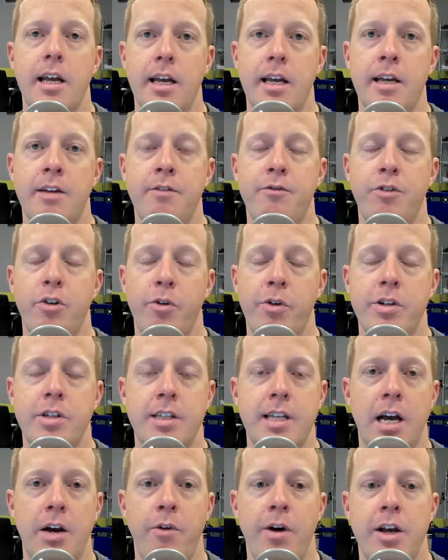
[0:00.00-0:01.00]

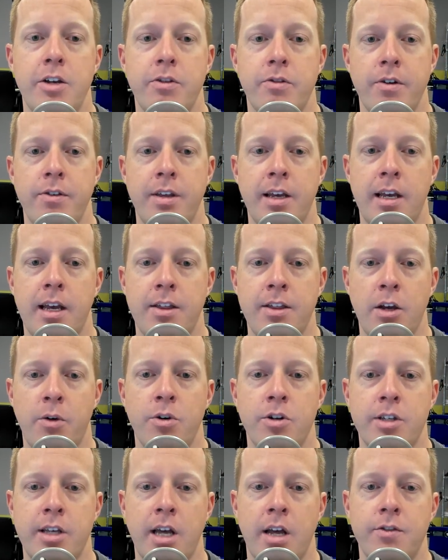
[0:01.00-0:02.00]
influenced that way. So I think
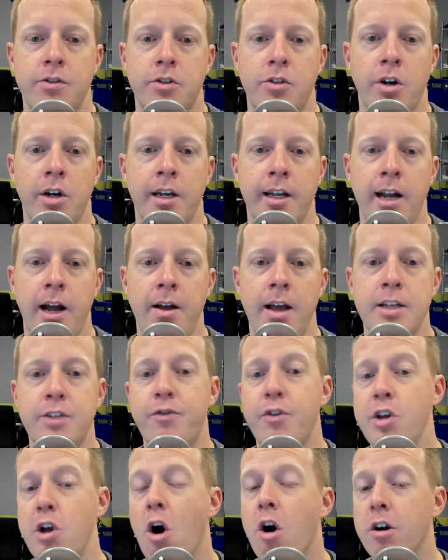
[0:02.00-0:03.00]
we're just kind of starting it out. As
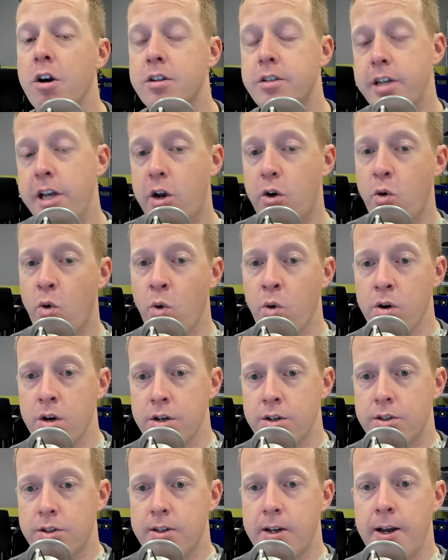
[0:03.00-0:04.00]
for the RT
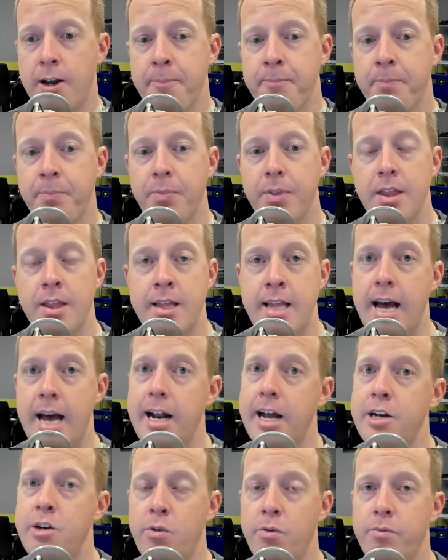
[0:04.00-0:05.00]
cores,
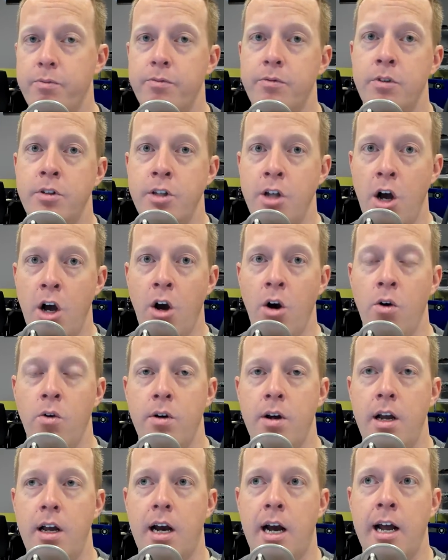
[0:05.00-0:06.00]
that I don't
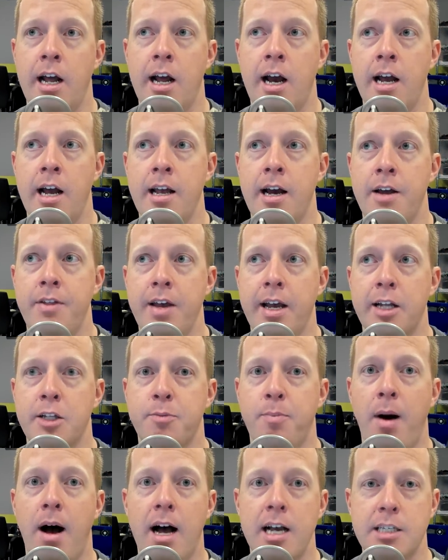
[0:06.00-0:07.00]
know. I think
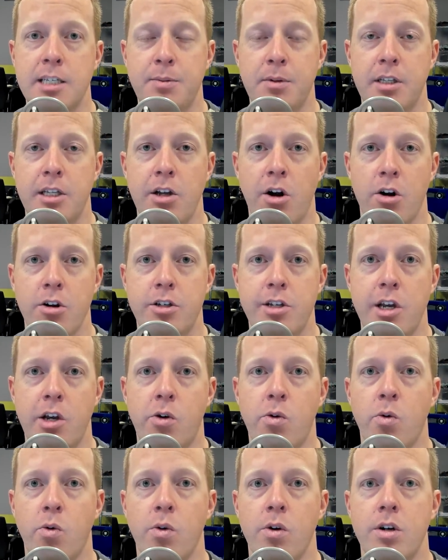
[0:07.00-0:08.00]
it's possible that the RT
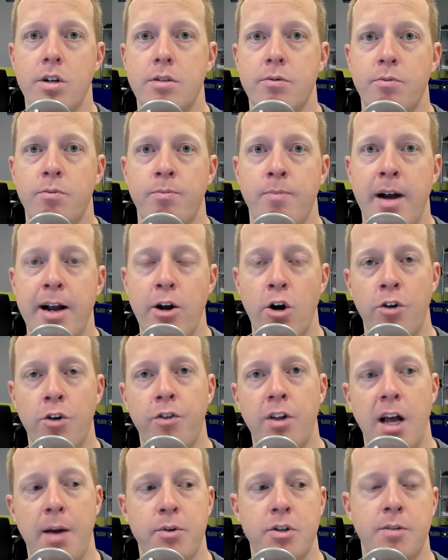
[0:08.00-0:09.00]
cores might
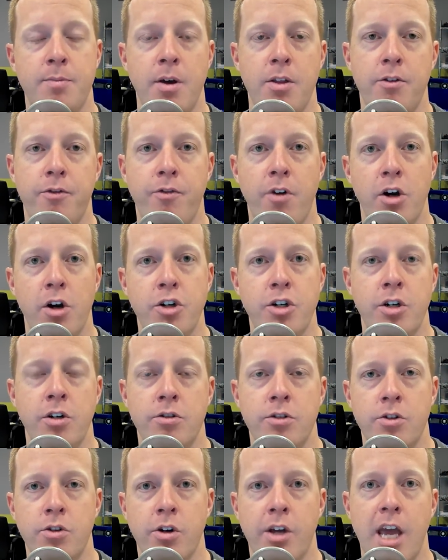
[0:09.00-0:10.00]
overlap with some other
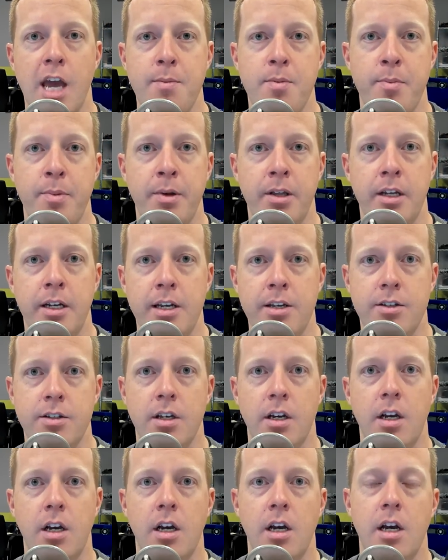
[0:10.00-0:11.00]
functions or capabilities
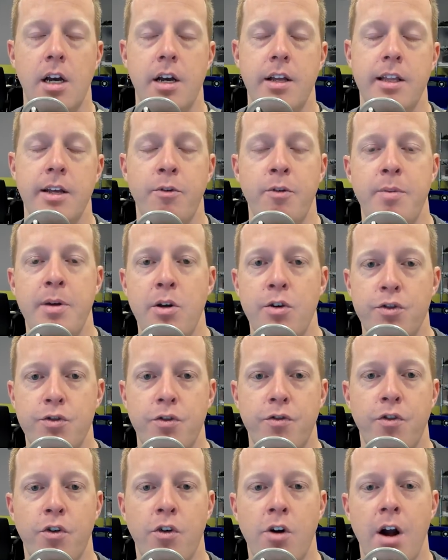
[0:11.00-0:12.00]
that would be
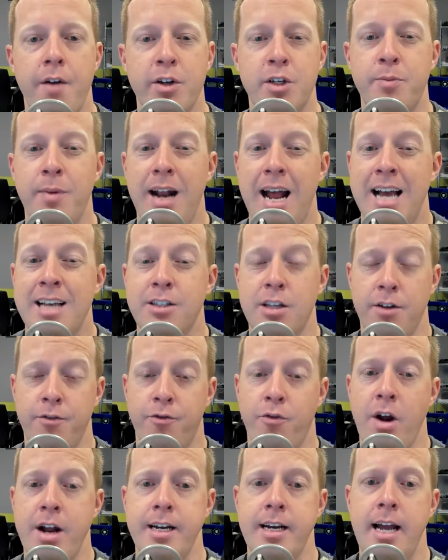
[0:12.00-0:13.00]
useful for graphics, but as
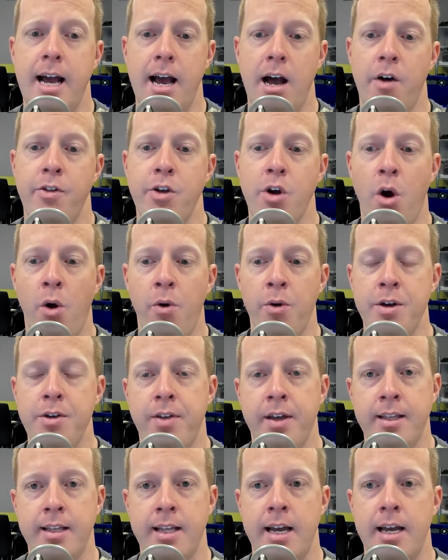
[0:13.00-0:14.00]
of right now, the only
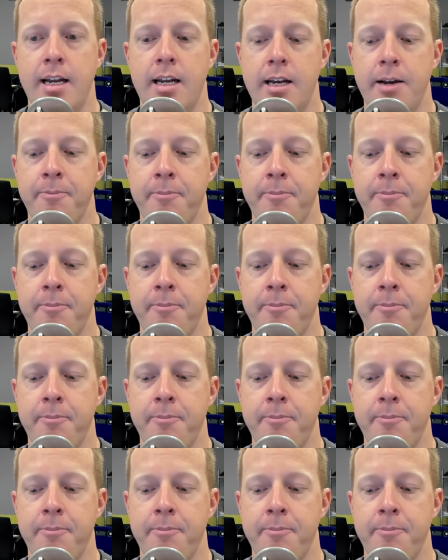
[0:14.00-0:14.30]
thing that